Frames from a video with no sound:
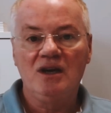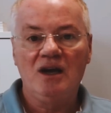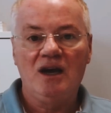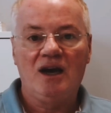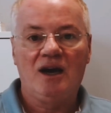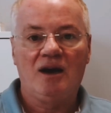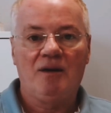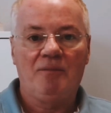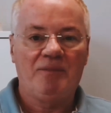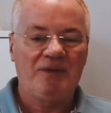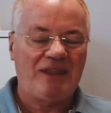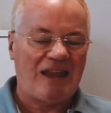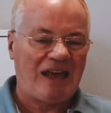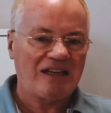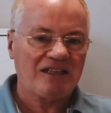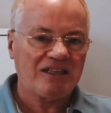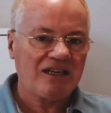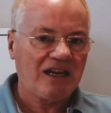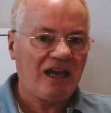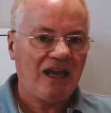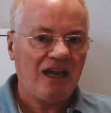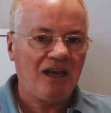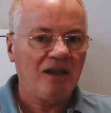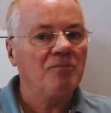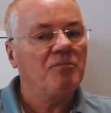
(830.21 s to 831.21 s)
but that's
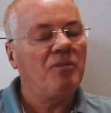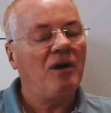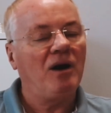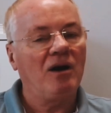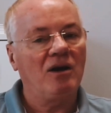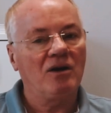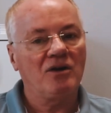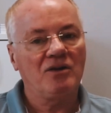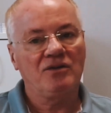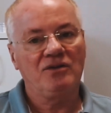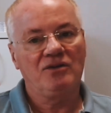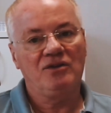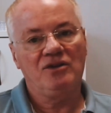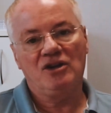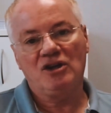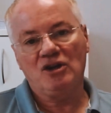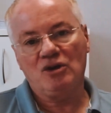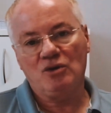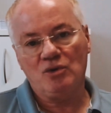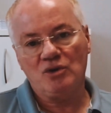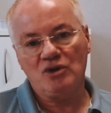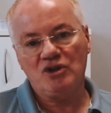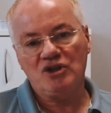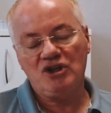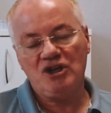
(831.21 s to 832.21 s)
again part of the
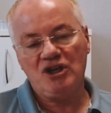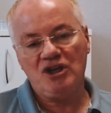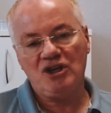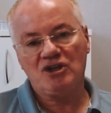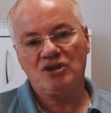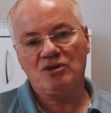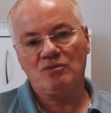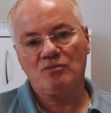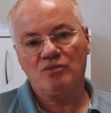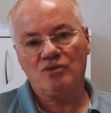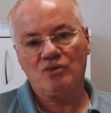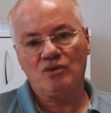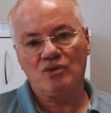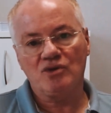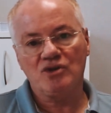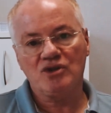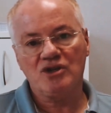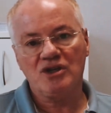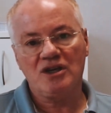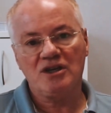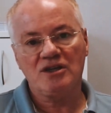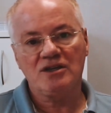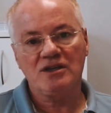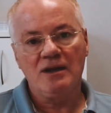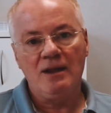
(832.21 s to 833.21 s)
negotiation
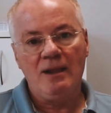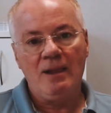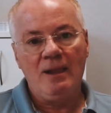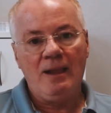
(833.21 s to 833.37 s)
process.